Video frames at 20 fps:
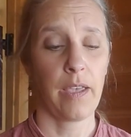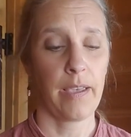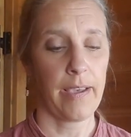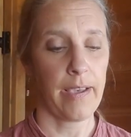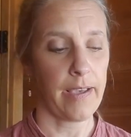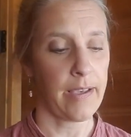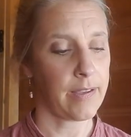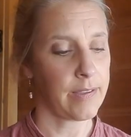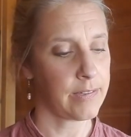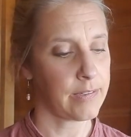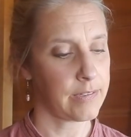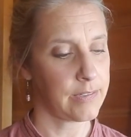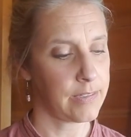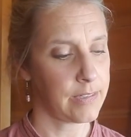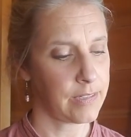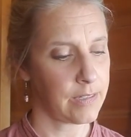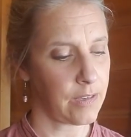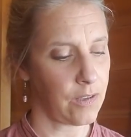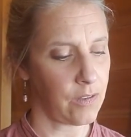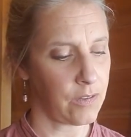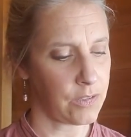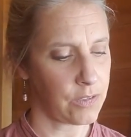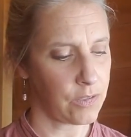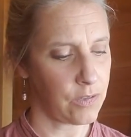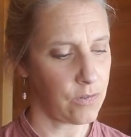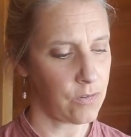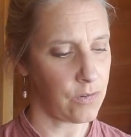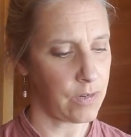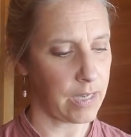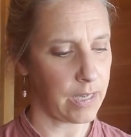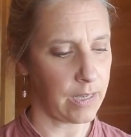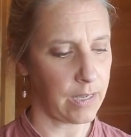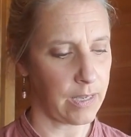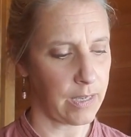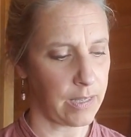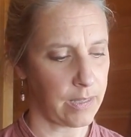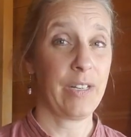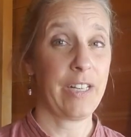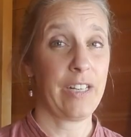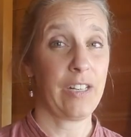And also
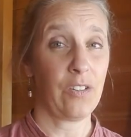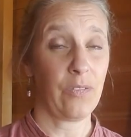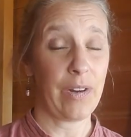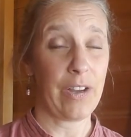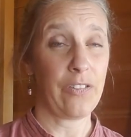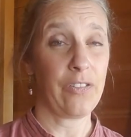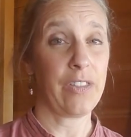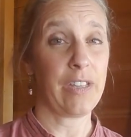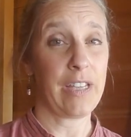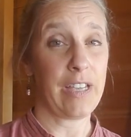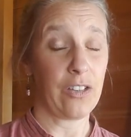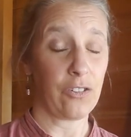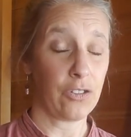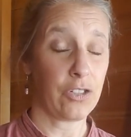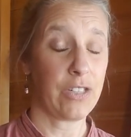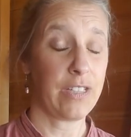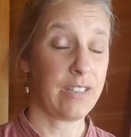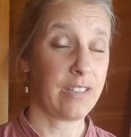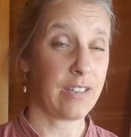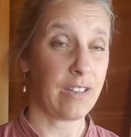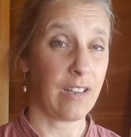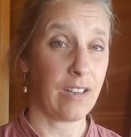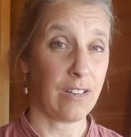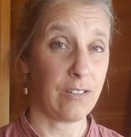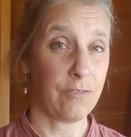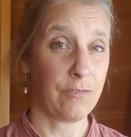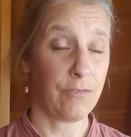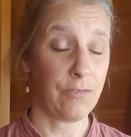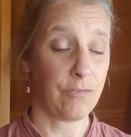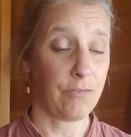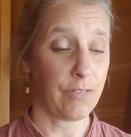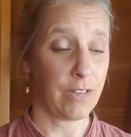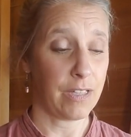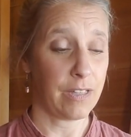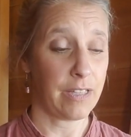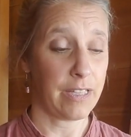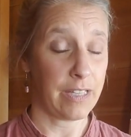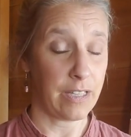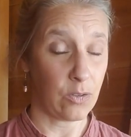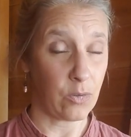uh, reading around the energies of,
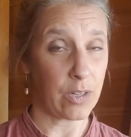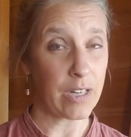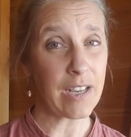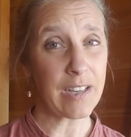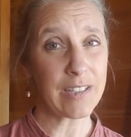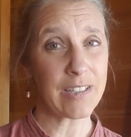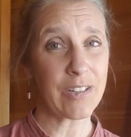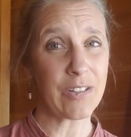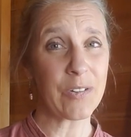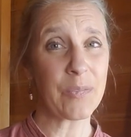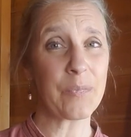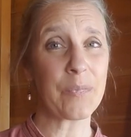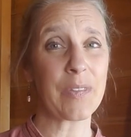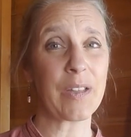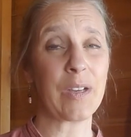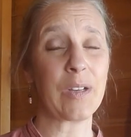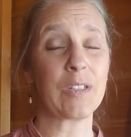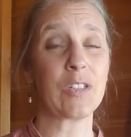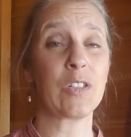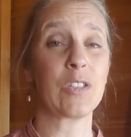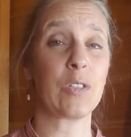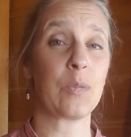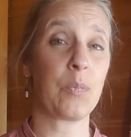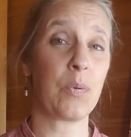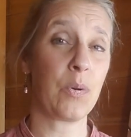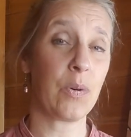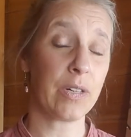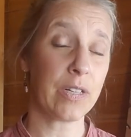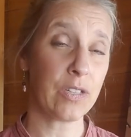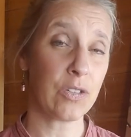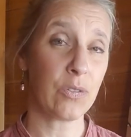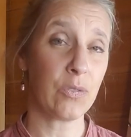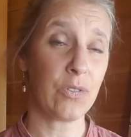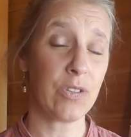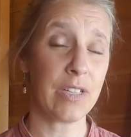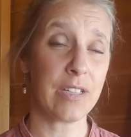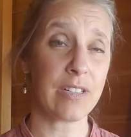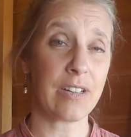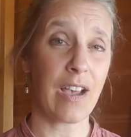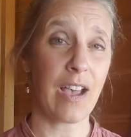of the equinox here uh, to support us
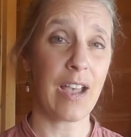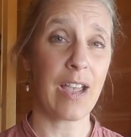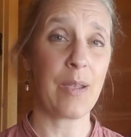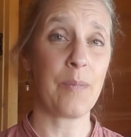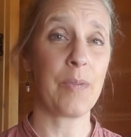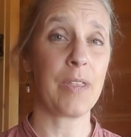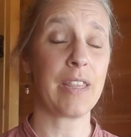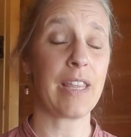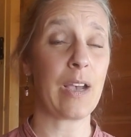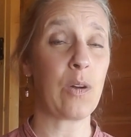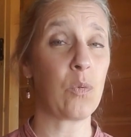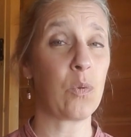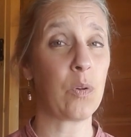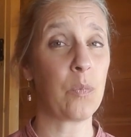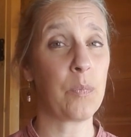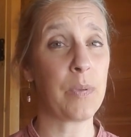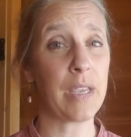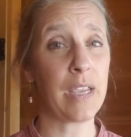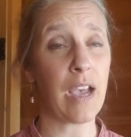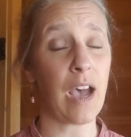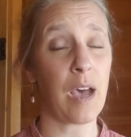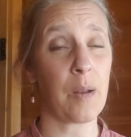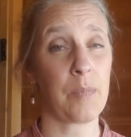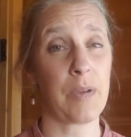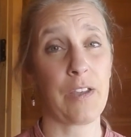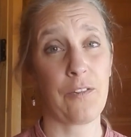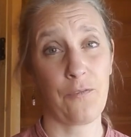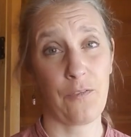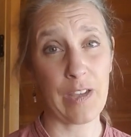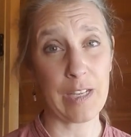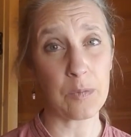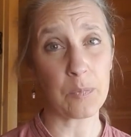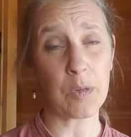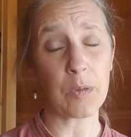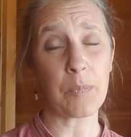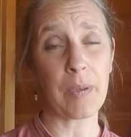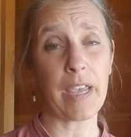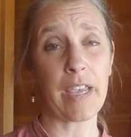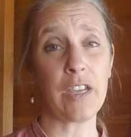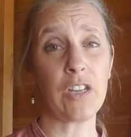through this time. That will be on my
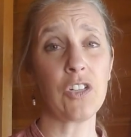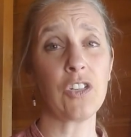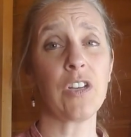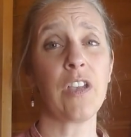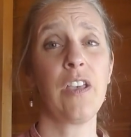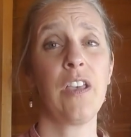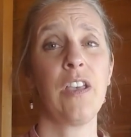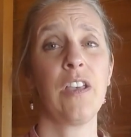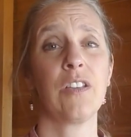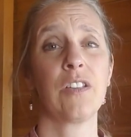Facebook page.